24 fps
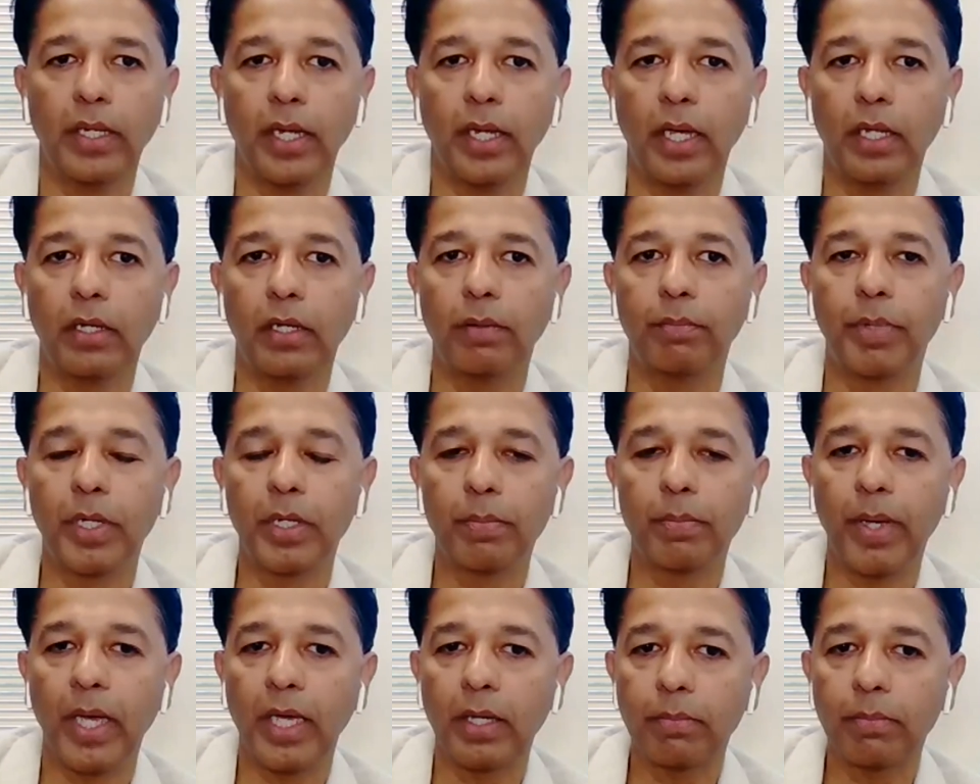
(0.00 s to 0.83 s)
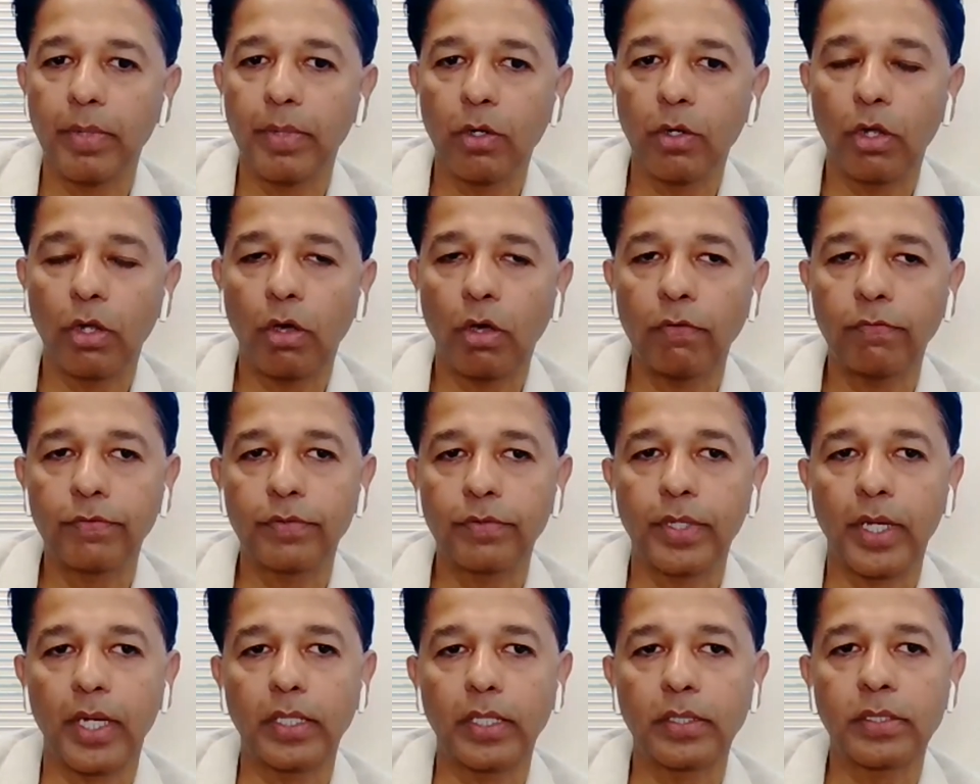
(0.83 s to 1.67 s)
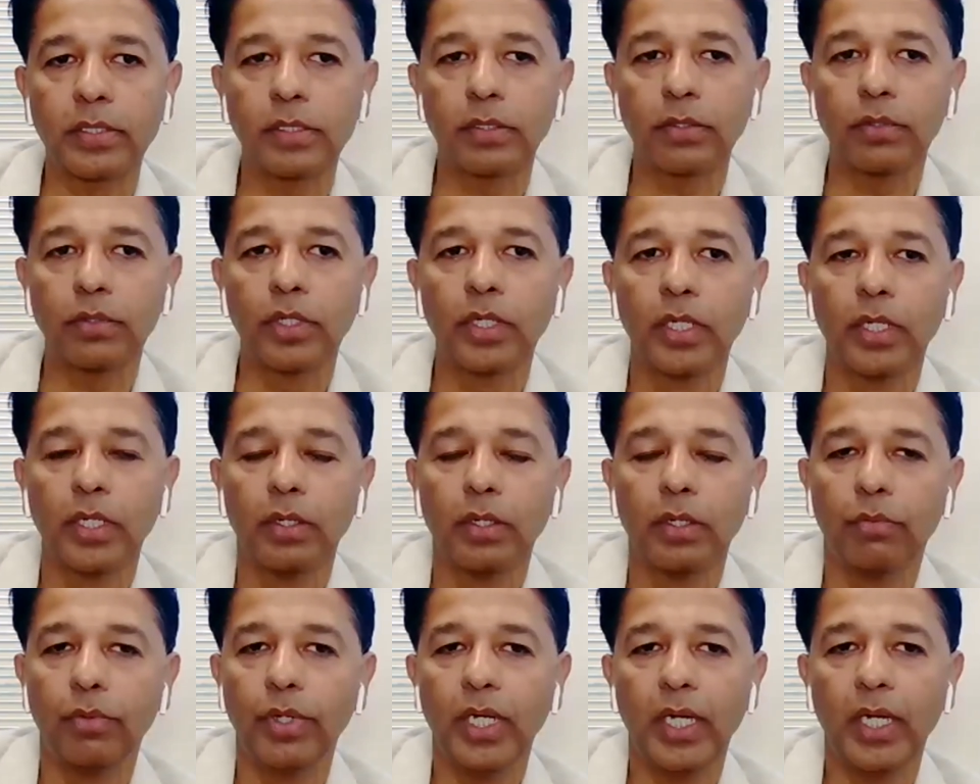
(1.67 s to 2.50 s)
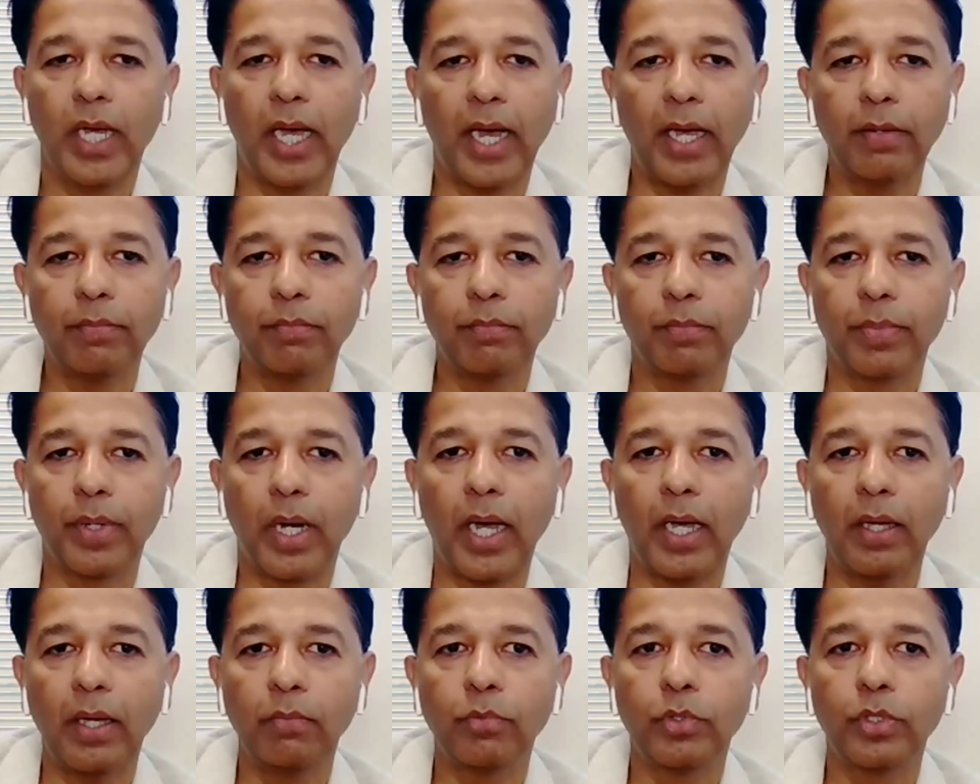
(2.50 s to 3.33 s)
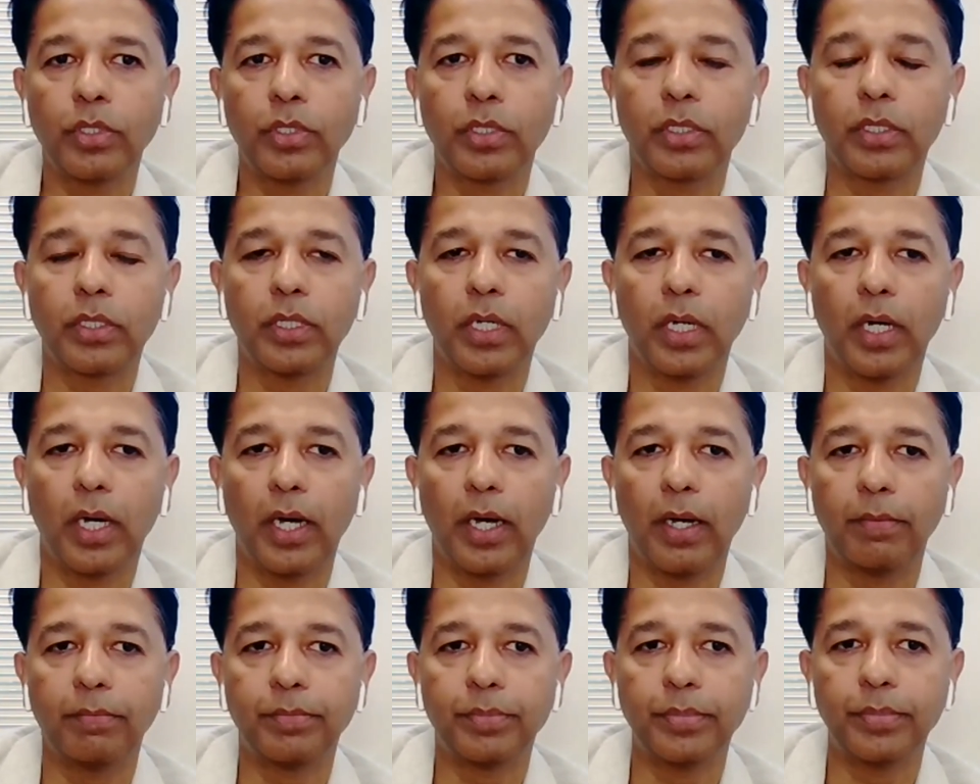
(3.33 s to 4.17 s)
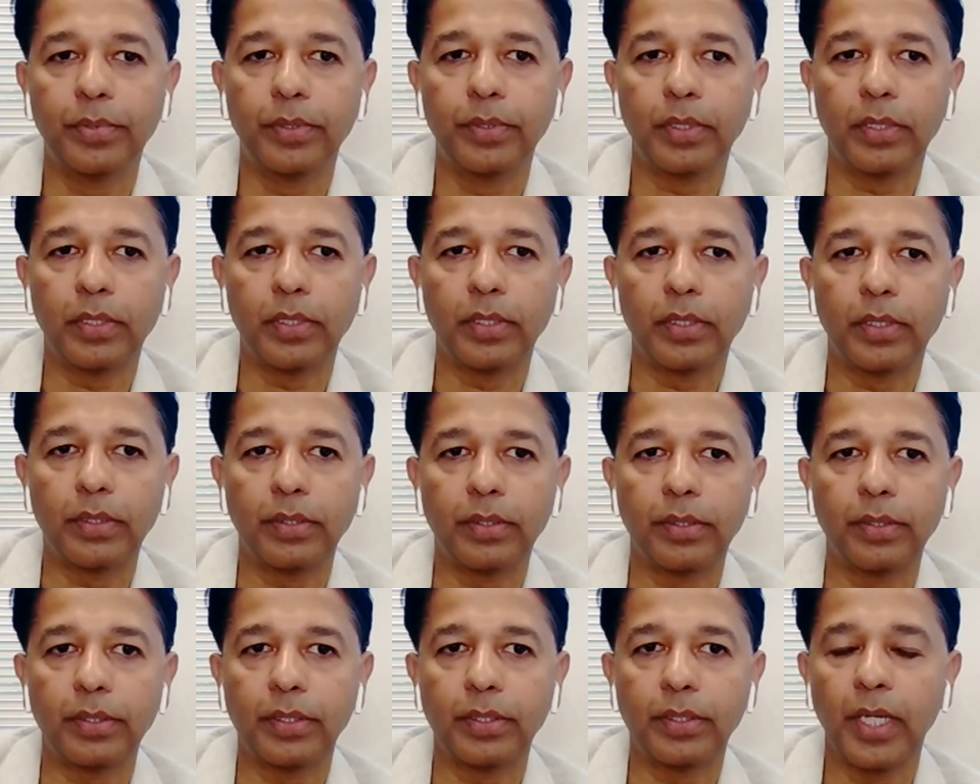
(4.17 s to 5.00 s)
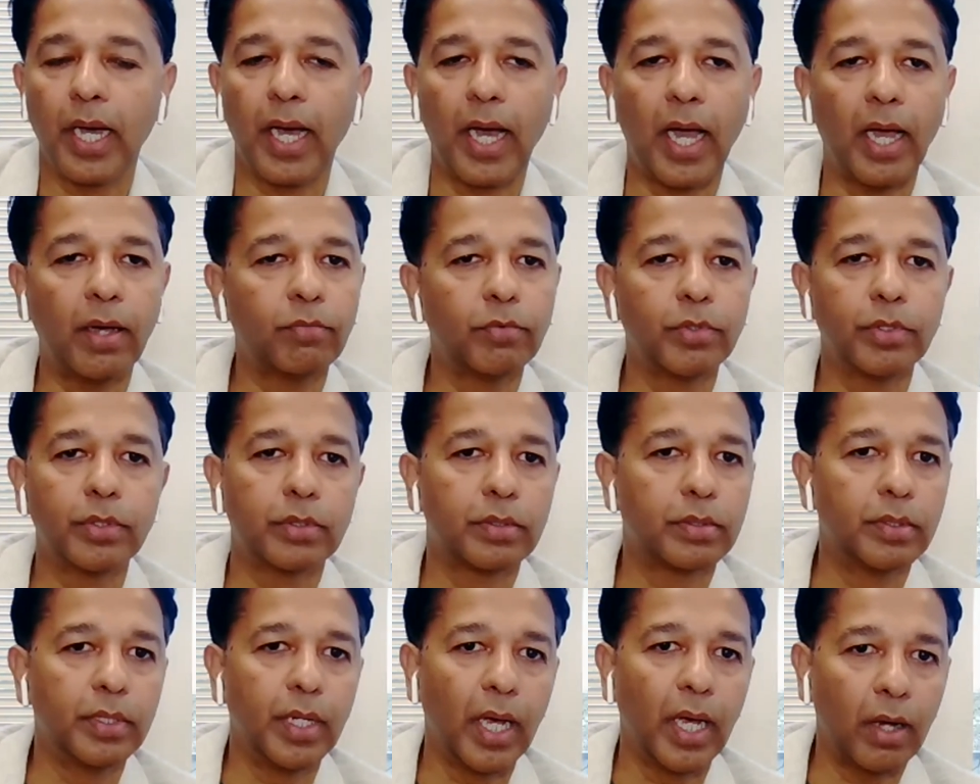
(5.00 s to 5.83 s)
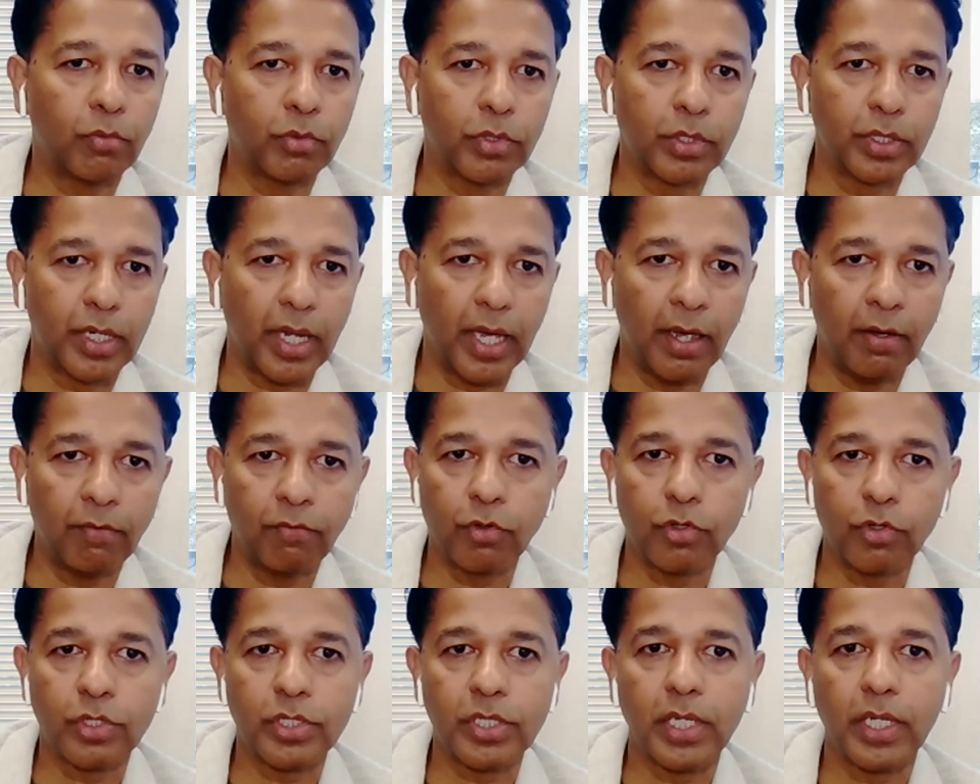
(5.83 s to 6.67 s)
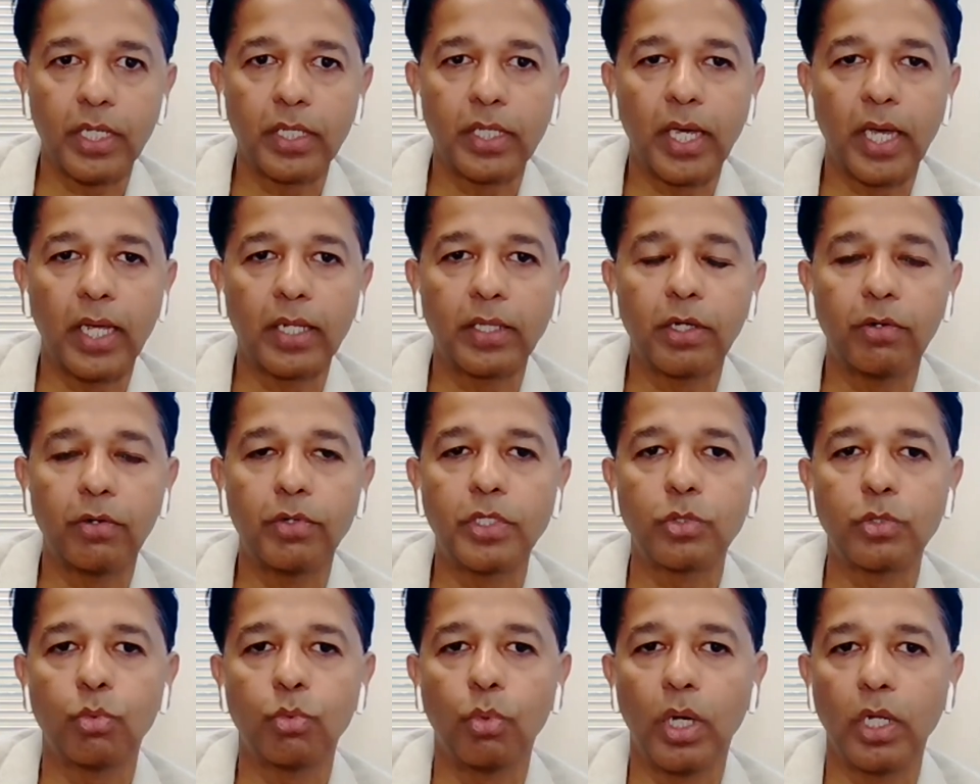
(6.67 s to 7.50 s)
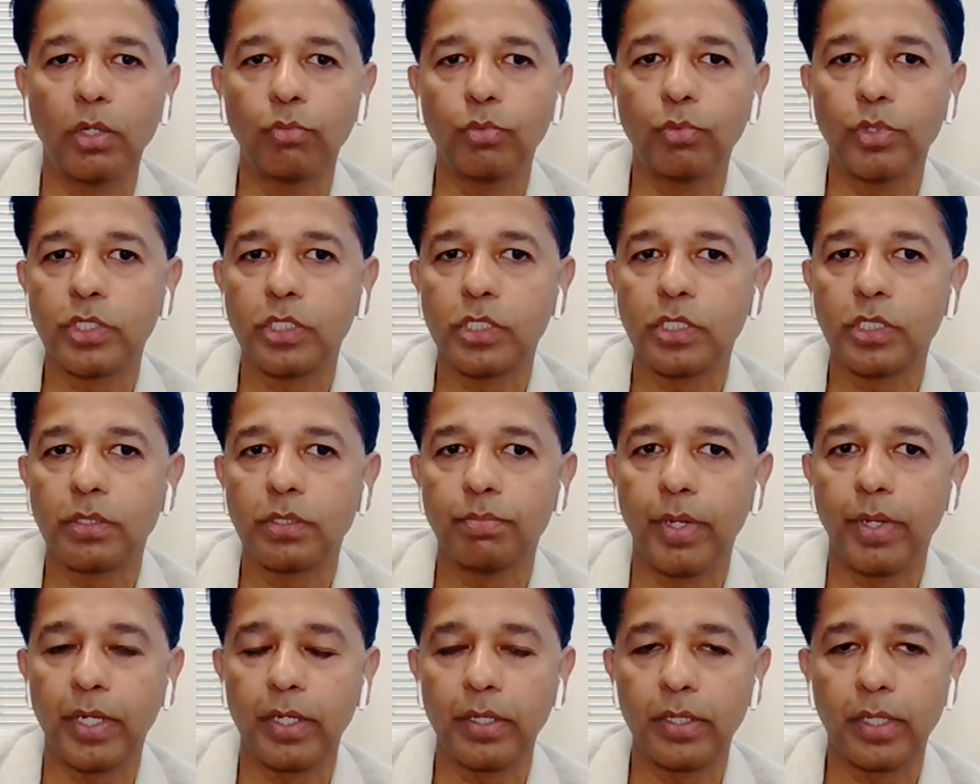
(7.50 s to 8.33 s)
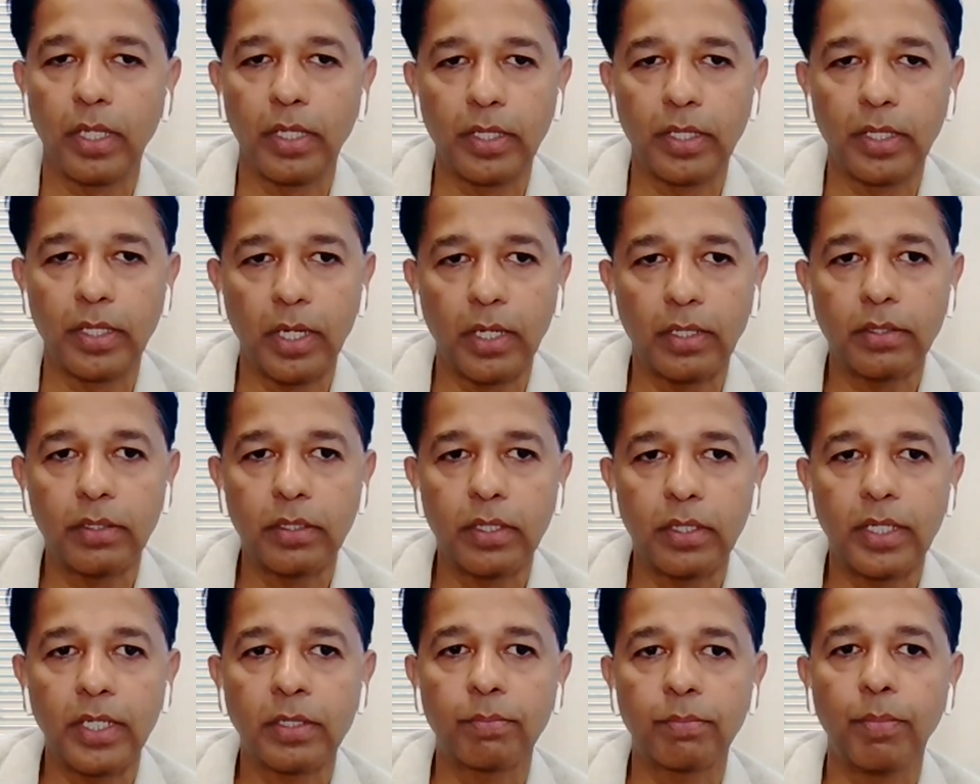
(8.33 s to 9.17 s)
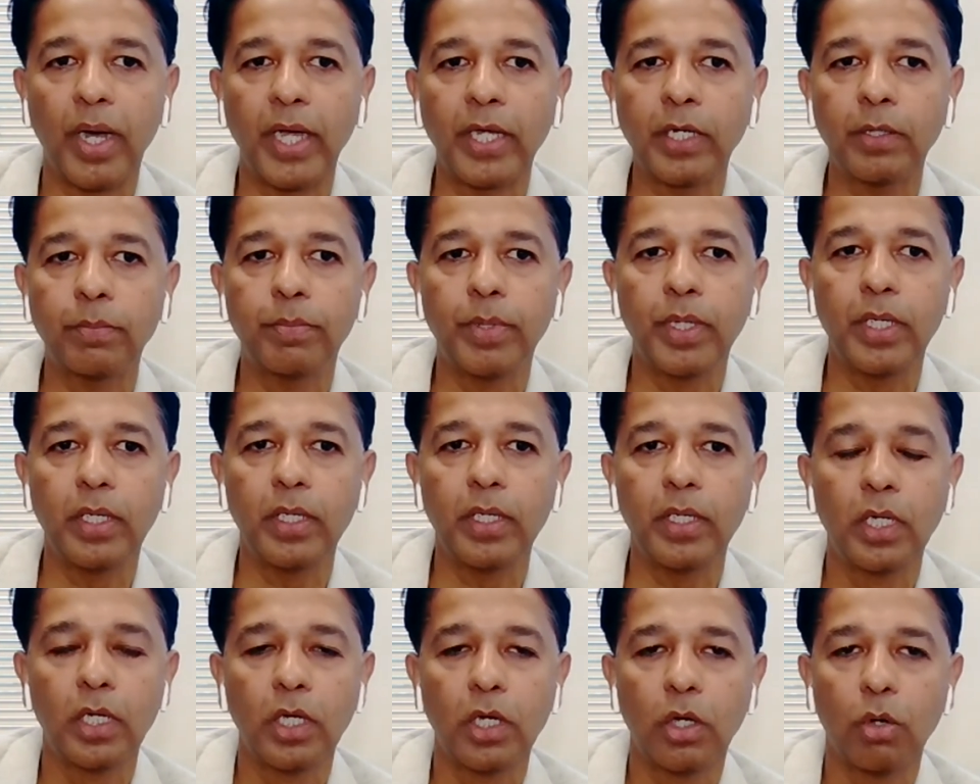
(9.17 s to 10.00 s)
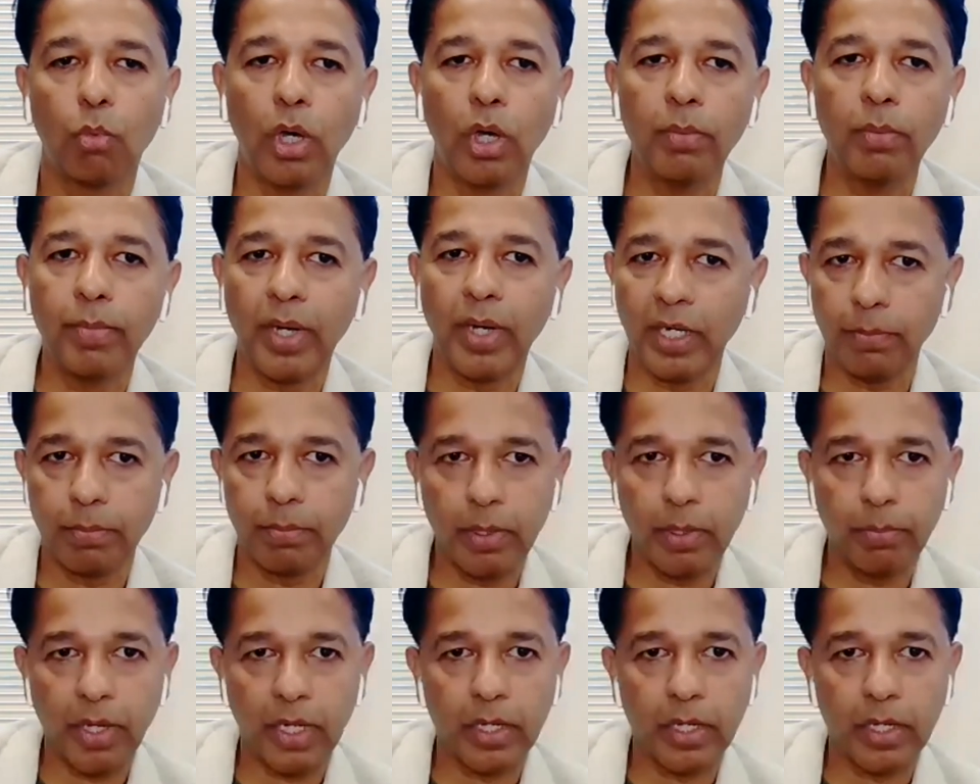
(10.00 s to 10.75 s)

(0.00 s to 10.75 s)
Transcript: and a big bank may not offer that. So really, I would I wouldn't ever say that there is one which is better than the other. It might be, one might